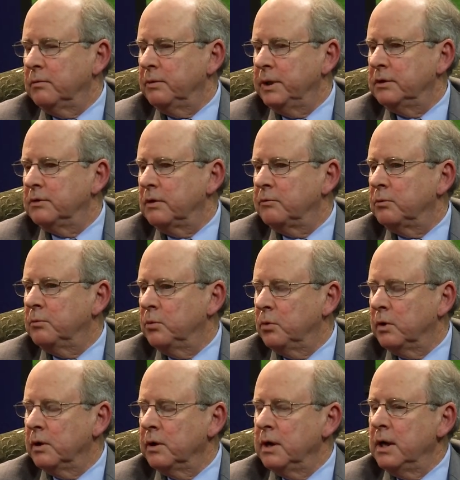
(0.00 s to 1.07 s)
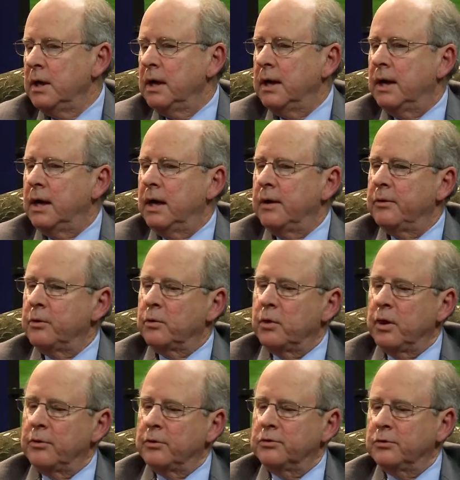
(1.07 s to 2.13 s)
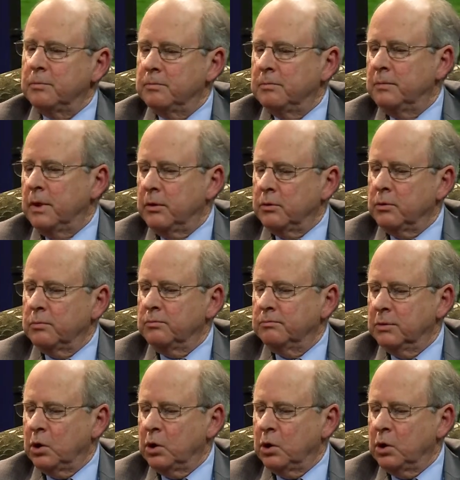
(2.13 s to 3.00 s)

We need several more. There are some other